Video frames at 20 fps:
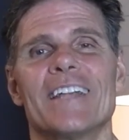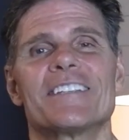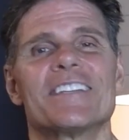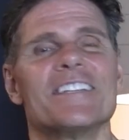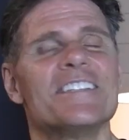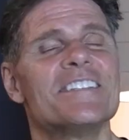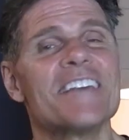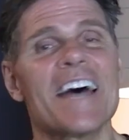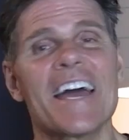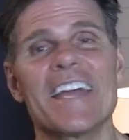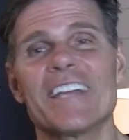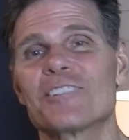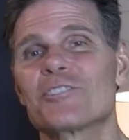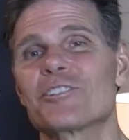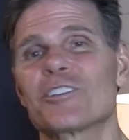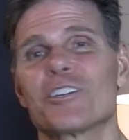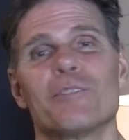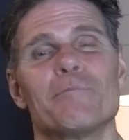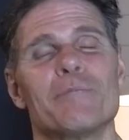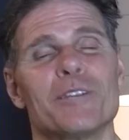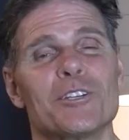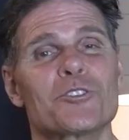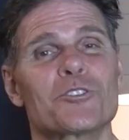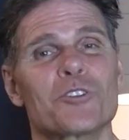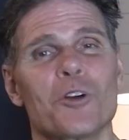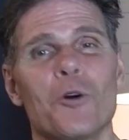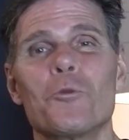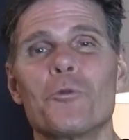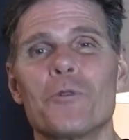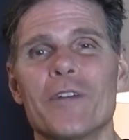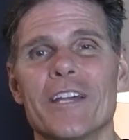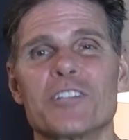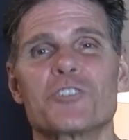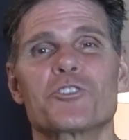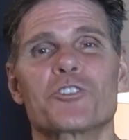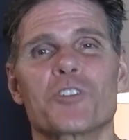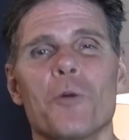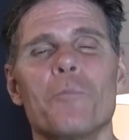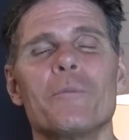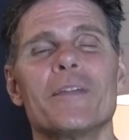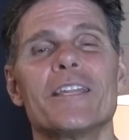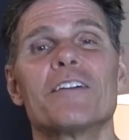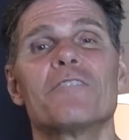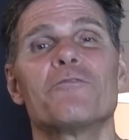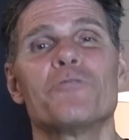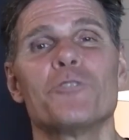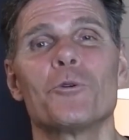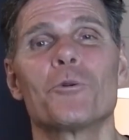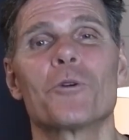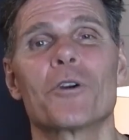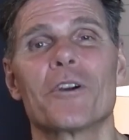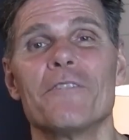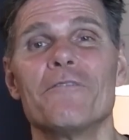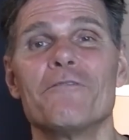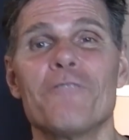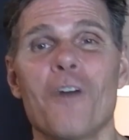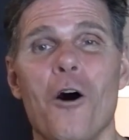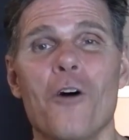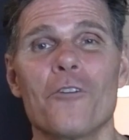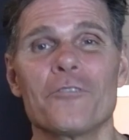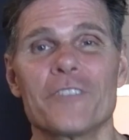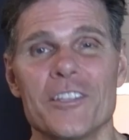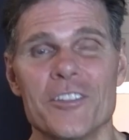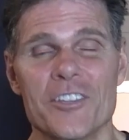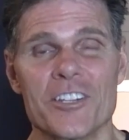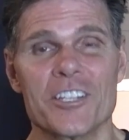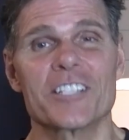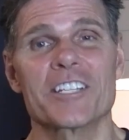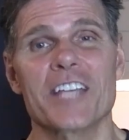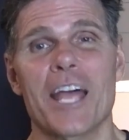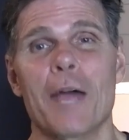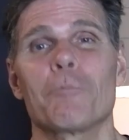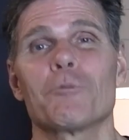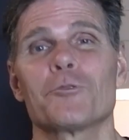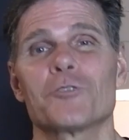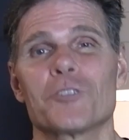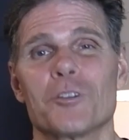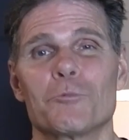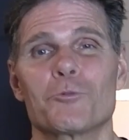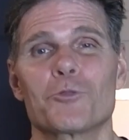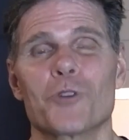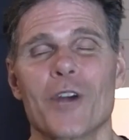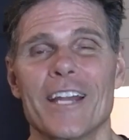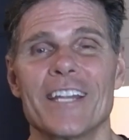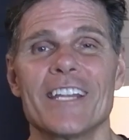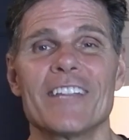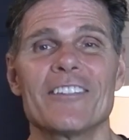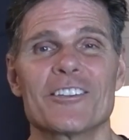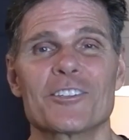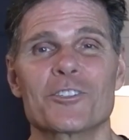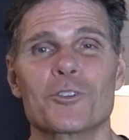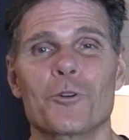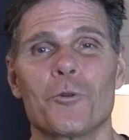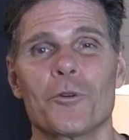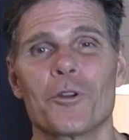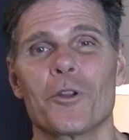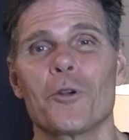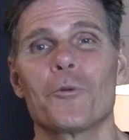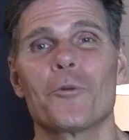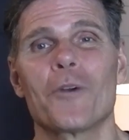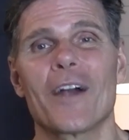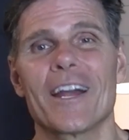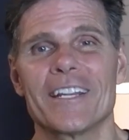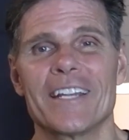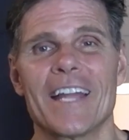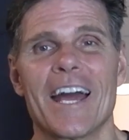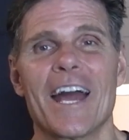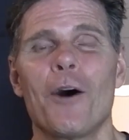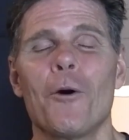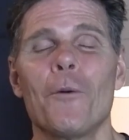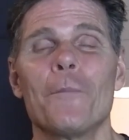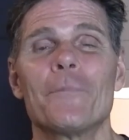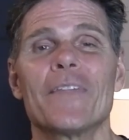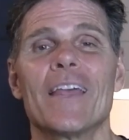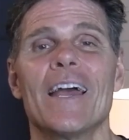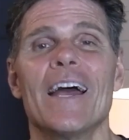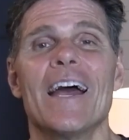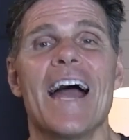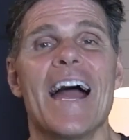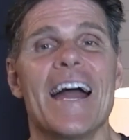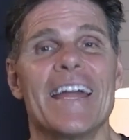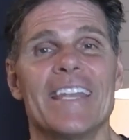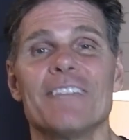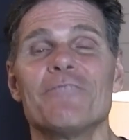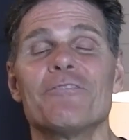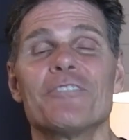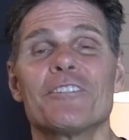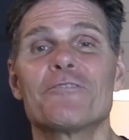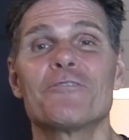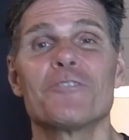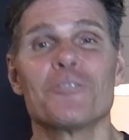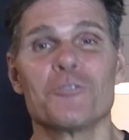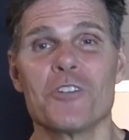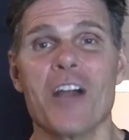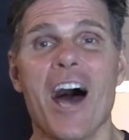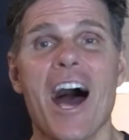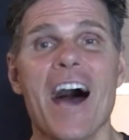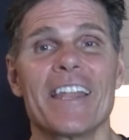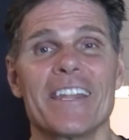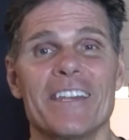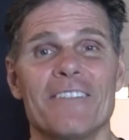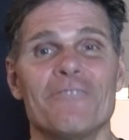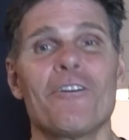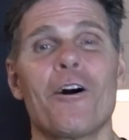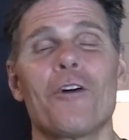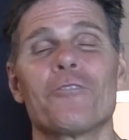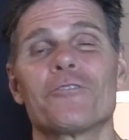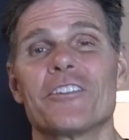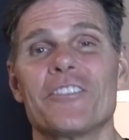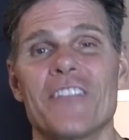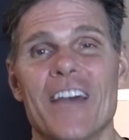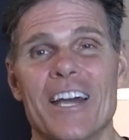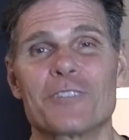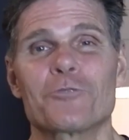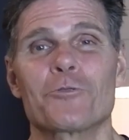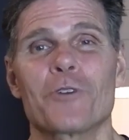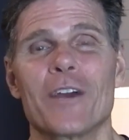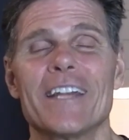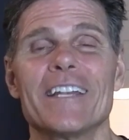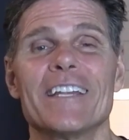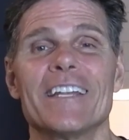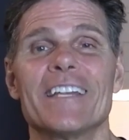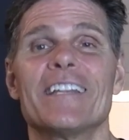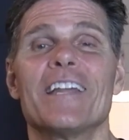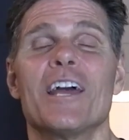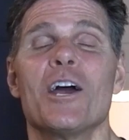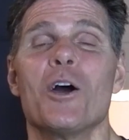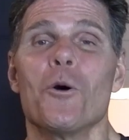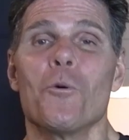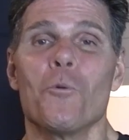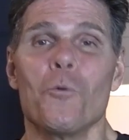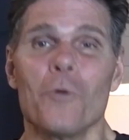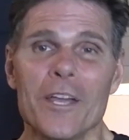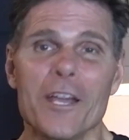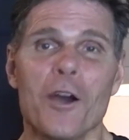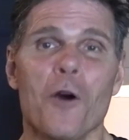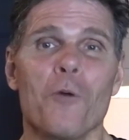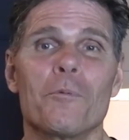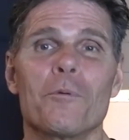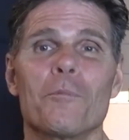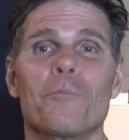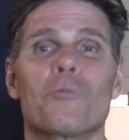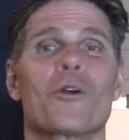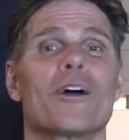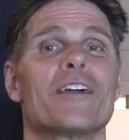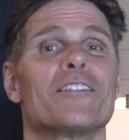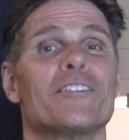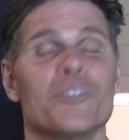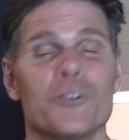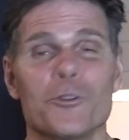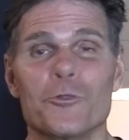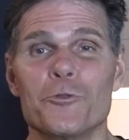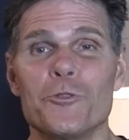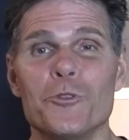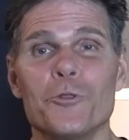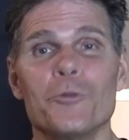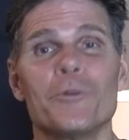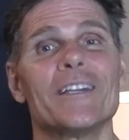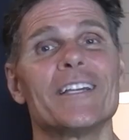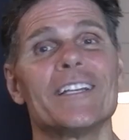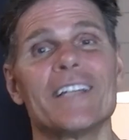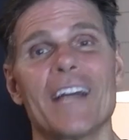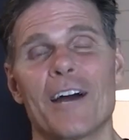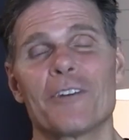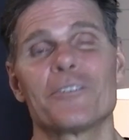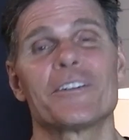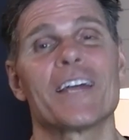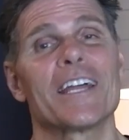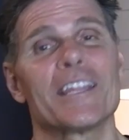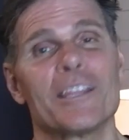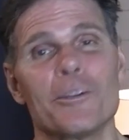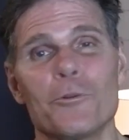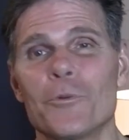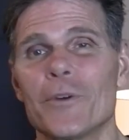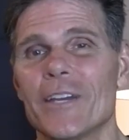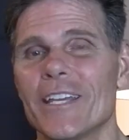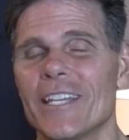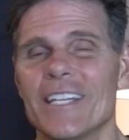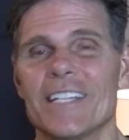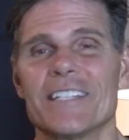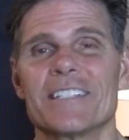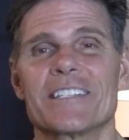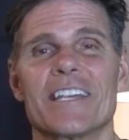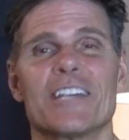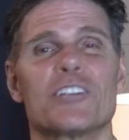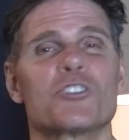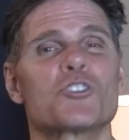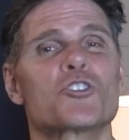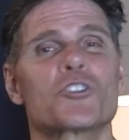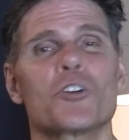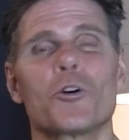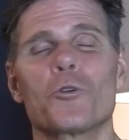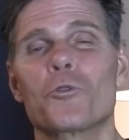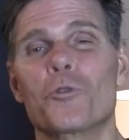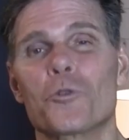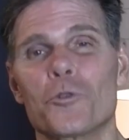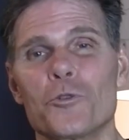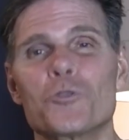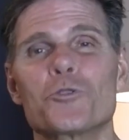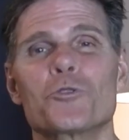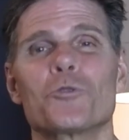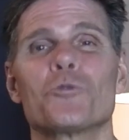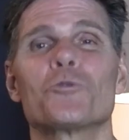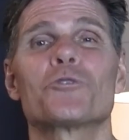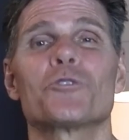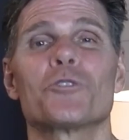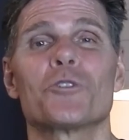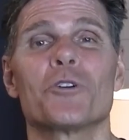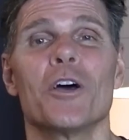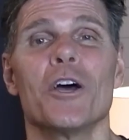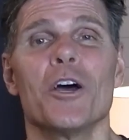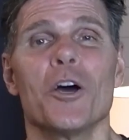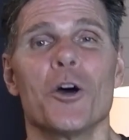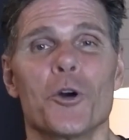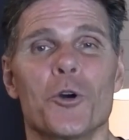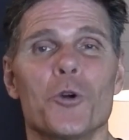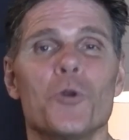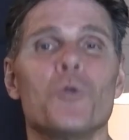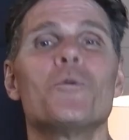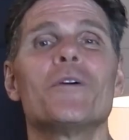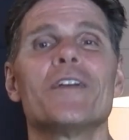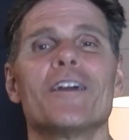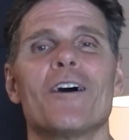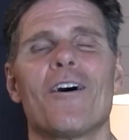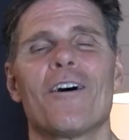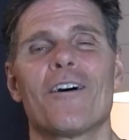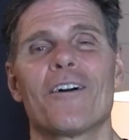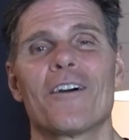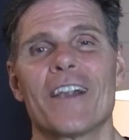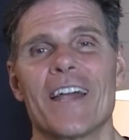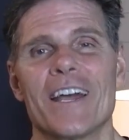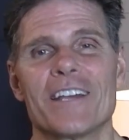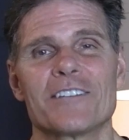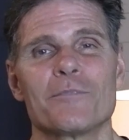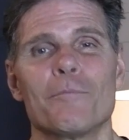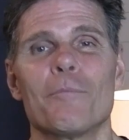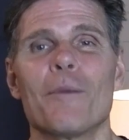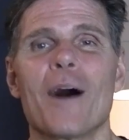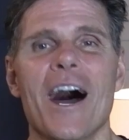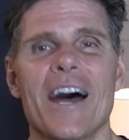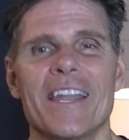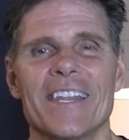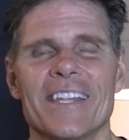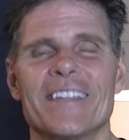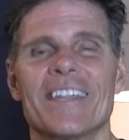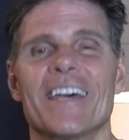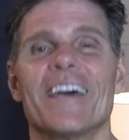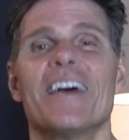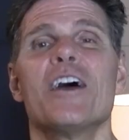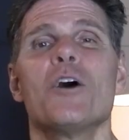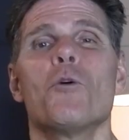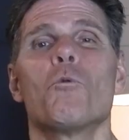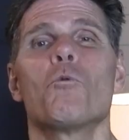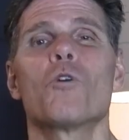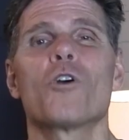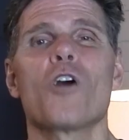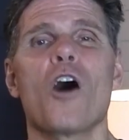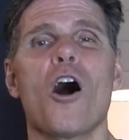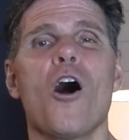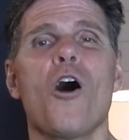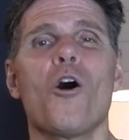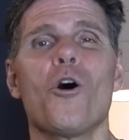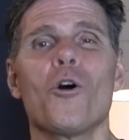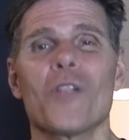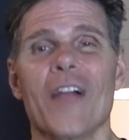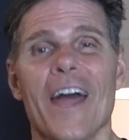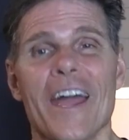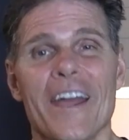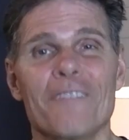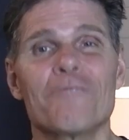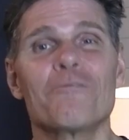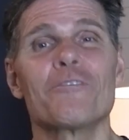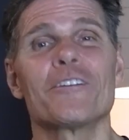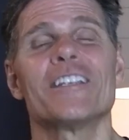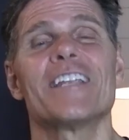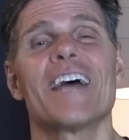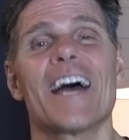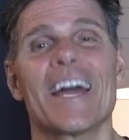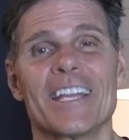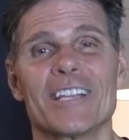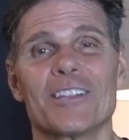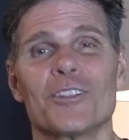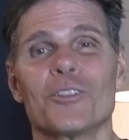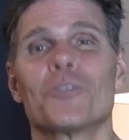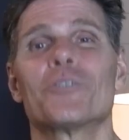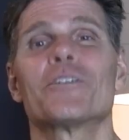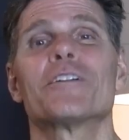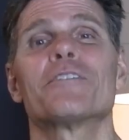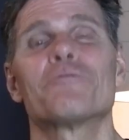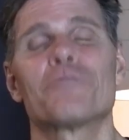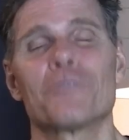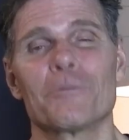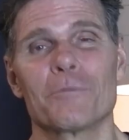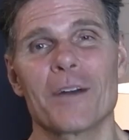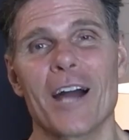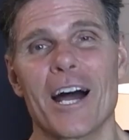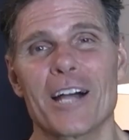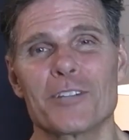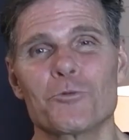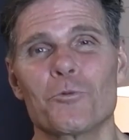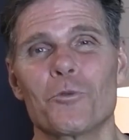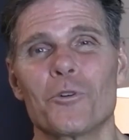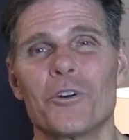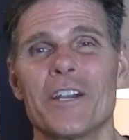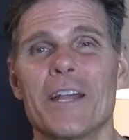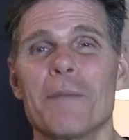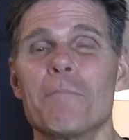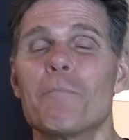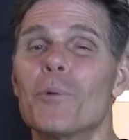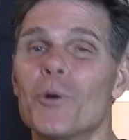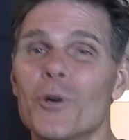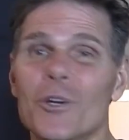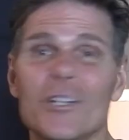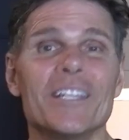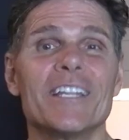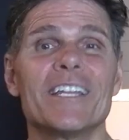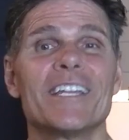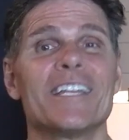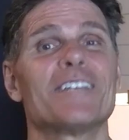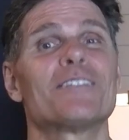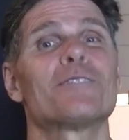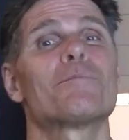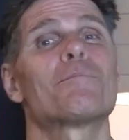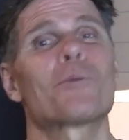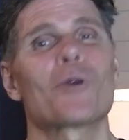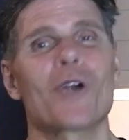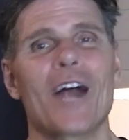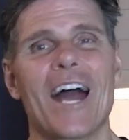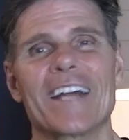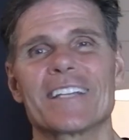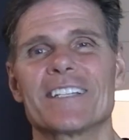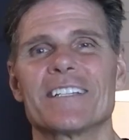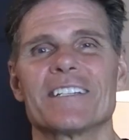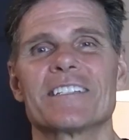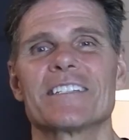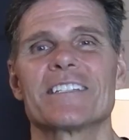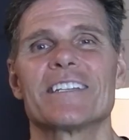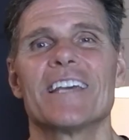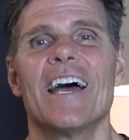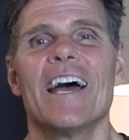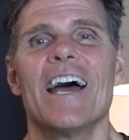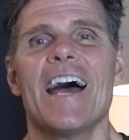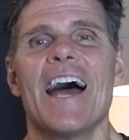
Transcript: Today is going to be so rich. So many of you are involved in the discipleship training that's going on right now. And even if you're not involved in that training, we hope and pray that you're doing our daily readings. It's so crucial to who we are as a body that we're all every day learning from God's Word and putting it into practice.